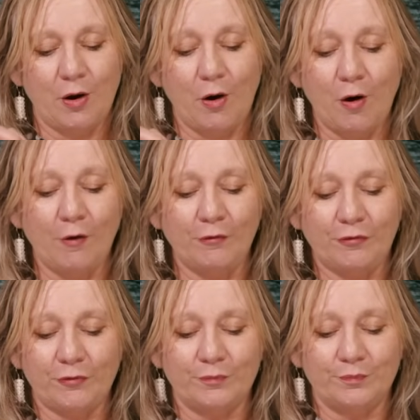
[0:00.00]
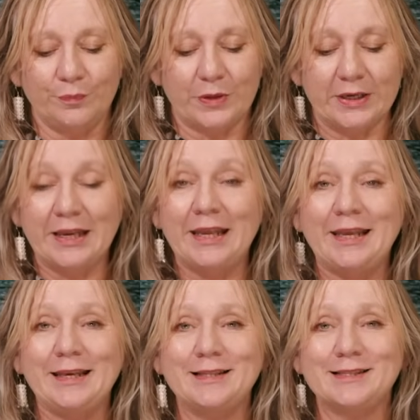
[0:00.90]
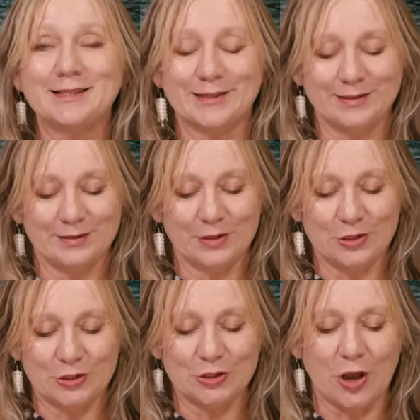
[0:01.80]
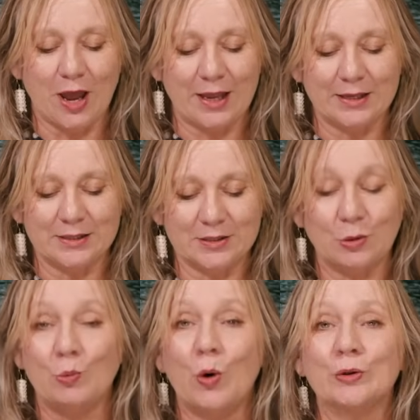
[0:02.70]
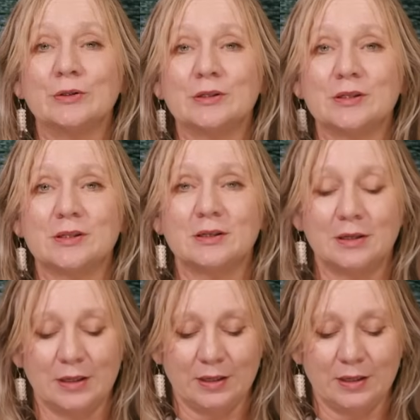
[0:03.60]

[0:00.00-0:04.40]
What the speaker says: of the needs, the desires, the wants,